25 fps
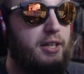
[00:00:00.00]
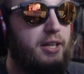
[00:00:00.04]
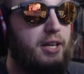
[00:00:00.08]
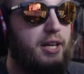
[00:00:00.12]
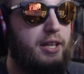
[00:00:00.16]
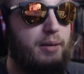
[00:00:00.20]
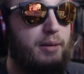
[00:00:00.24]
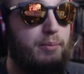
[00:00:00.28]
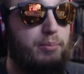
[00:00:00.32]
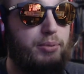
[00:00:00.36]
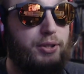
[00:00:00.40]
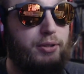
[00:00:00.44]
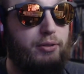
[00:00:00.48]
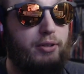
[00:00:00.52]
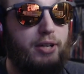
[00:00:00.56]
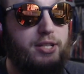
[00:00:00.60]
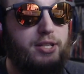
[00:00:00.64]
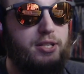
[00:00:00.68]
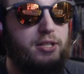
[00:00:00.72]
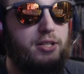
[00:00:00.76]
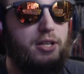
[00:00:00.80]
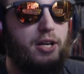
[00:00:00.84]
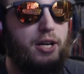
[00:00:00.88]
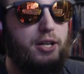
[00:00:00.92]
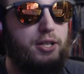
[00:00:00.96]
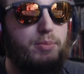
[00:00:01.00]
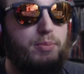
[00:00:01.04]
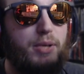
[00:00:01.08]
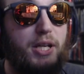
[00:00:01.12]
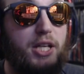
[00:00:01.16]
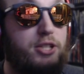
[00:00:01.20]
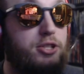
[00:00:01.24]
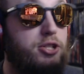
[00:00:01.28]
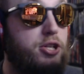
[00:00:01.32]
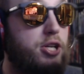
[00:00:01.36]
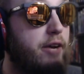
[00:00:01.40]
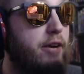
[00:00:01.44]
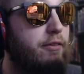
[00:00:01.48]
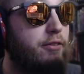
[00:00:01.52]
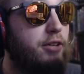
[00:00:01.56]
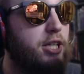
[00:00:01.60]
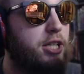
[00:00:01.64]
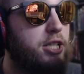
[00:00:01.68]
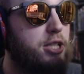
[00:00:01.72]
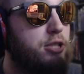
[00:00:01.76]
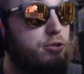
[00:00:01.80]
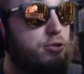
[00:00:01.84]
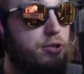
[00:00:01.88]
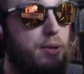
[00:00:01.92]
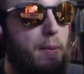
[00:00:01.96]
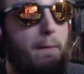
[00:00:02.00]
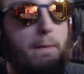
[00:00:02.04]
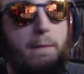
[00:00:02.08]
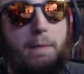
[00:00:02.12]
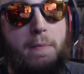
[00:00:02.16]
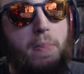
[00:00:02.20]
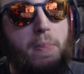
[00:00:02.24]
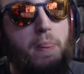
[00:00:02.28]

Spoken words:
and then put the rest in dodge, because you're never gonna use him.